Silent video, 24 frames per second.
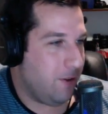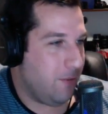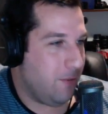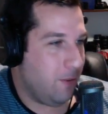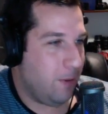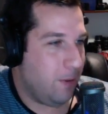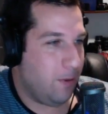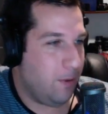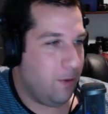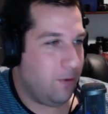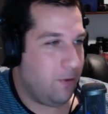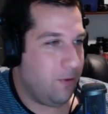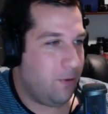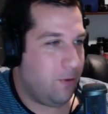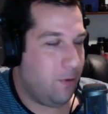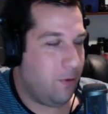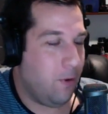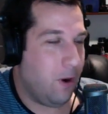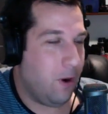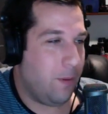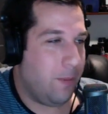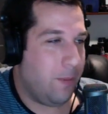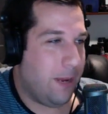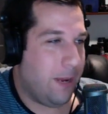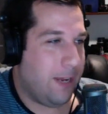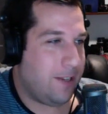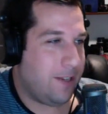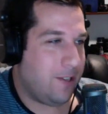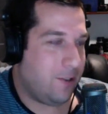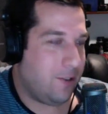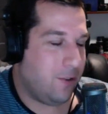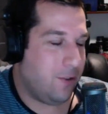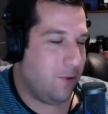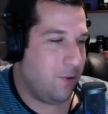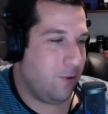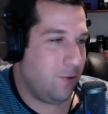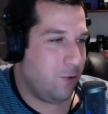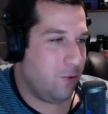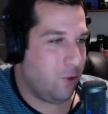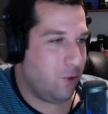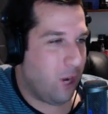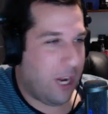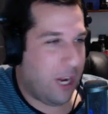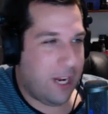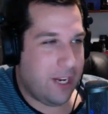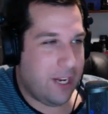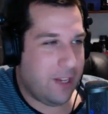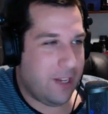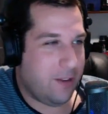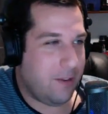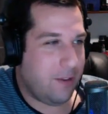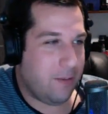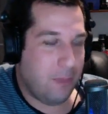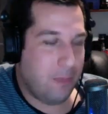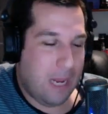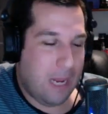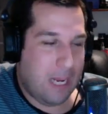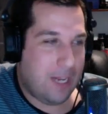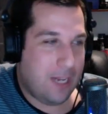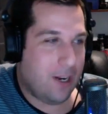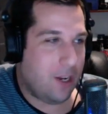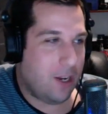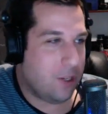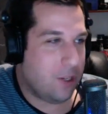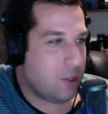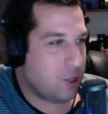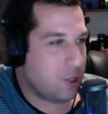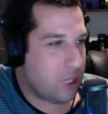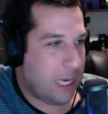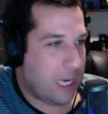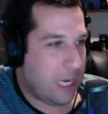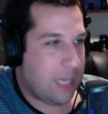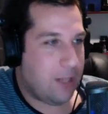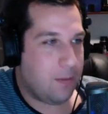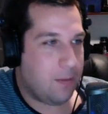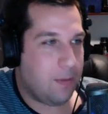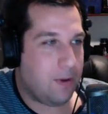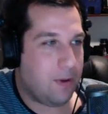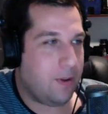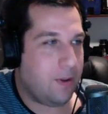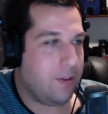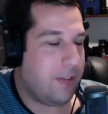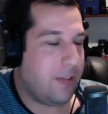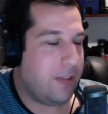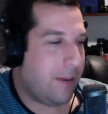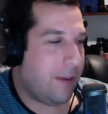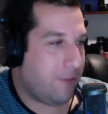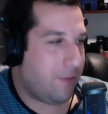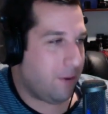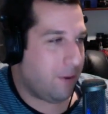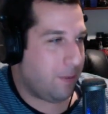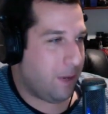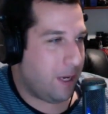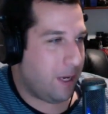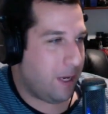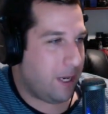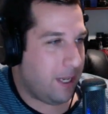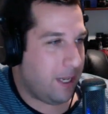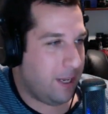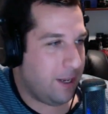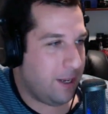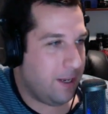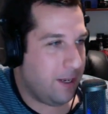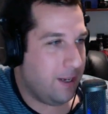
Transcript: We will do our best to try and make it understandable to everybody,